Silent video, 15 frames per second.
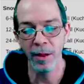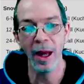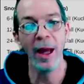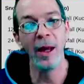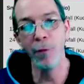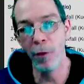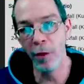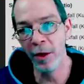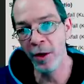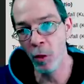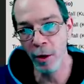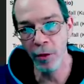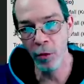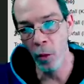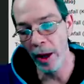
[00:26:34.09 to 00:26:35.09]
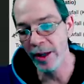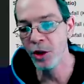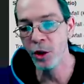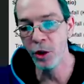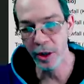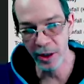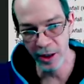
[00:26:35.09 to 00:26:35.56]
And for the Northwest,
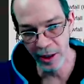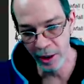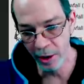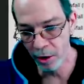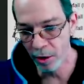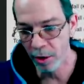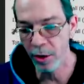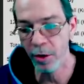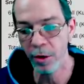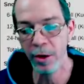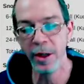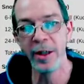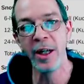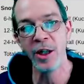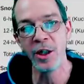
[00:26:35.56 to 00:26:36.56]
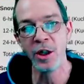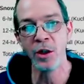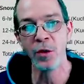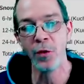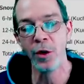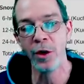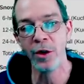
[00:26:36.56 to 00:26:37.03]
you can see your, your additions
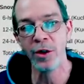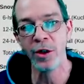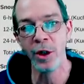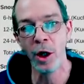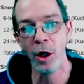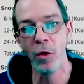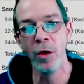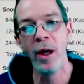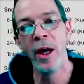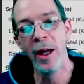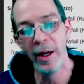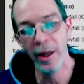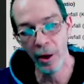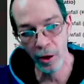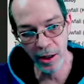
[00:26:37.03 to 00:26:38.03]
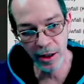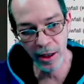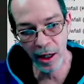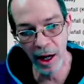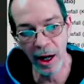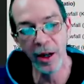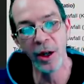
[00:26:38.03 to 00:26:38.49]
for your snow. There is a
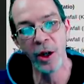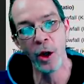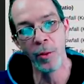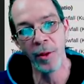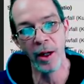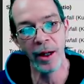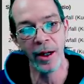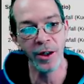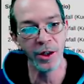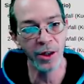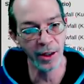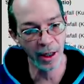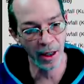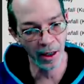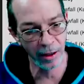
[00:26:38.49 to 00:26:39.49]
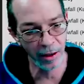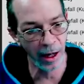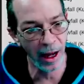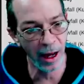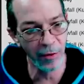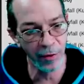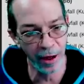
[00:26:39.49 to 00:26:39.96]
lot of accumulation. The
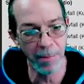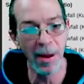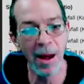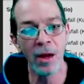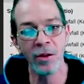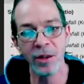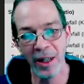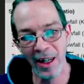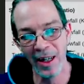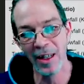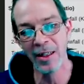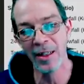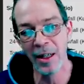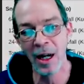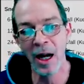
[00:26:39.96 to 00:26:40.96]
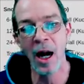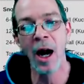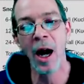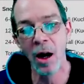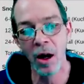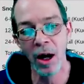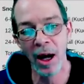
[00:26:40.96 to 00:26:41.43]
heavy amounts is in the
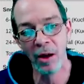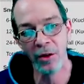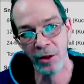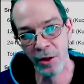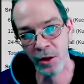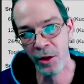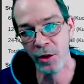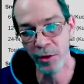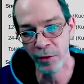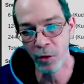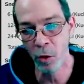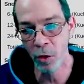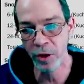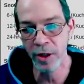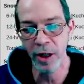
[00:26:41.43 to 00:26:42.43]
higher altitudes, of course.